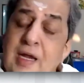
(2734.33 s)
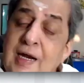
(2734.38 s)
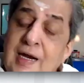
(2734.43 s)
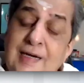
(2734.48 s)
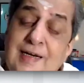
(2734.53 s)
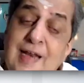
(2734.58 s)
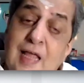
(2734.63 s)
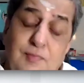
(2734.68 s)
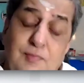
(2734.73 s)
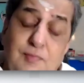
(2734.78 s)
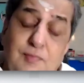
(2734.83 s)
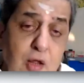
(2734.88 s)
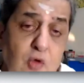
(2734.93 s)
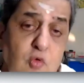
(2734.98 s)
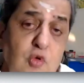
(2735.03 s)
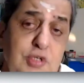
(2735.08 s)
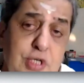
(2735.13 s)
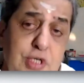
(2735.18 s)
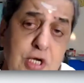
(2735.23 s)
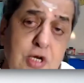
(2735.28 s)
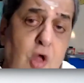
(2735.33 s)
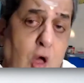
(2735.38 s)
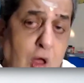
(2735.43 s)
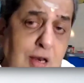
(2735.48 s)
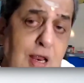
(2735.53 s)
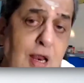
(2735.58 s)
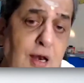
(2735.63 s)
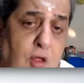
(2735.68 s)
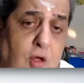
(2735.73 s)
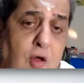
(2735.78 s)
It has been a question
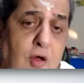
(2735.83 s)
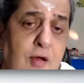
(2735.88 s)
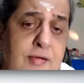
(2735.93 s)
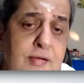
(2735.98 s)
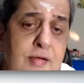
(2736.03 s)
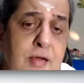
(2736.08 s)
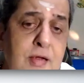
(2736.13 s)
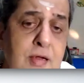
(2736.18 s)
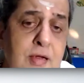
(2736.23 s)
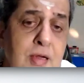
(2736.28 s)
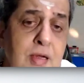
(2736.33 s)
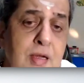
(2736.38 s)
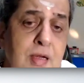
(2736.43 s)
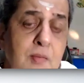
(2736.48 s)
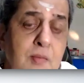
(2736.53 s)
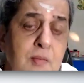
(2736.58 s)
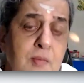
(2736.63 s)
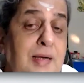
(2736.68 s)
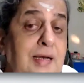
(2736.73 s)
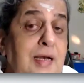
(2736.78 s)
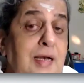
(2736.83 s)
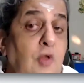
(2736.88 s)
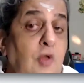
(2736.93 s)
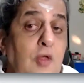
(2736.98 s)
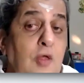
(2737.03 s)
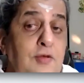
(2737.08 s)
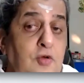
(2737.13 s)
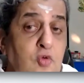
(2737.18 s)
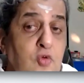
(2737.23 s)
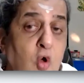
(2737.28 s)
all along, but it
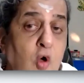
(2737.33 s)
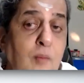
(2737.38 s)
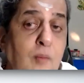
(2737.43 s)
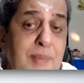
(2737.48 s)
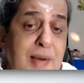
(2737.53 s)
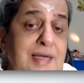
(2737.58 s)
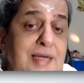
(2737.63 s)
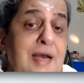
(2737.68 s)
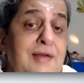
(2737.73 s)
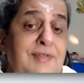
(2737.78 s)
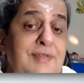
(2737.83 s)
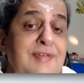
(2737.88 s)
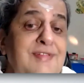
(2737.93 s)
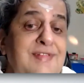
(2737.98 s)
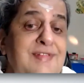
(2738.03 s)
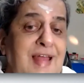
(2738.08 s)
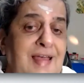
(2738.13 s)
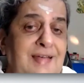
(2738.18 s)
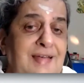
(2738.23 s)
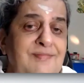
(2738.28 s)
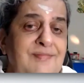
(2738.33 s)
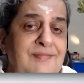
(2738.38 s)
was no better this time.